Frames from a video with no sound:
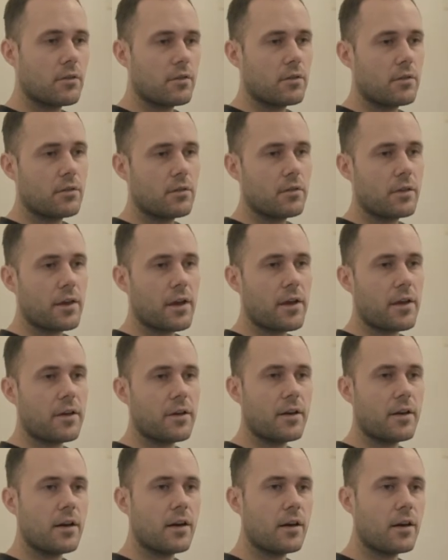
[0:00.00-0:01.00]

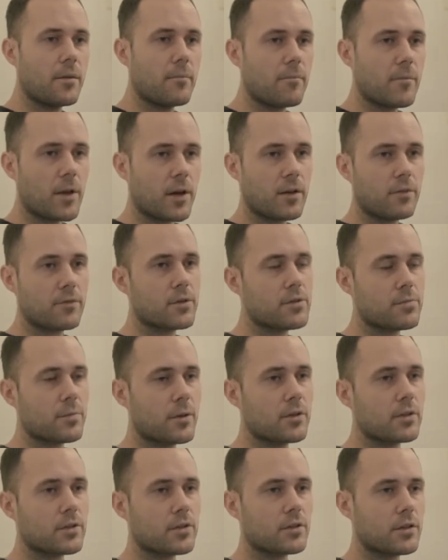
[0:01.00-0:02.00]
getting enough
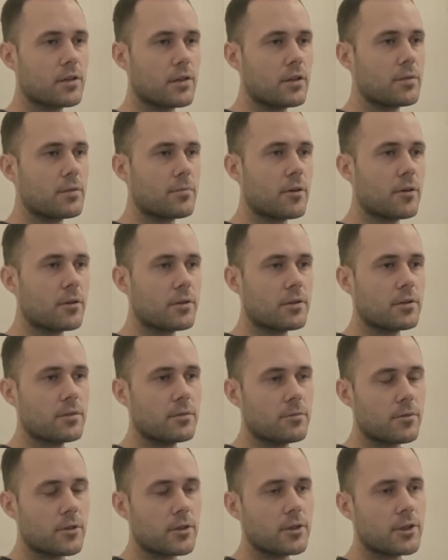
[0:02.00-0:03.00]
exposure to this
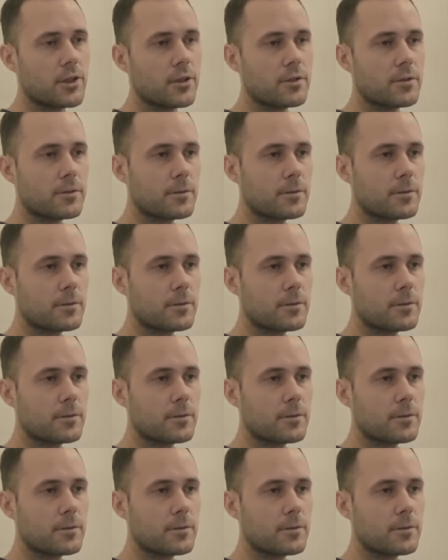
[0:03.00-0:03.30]
project.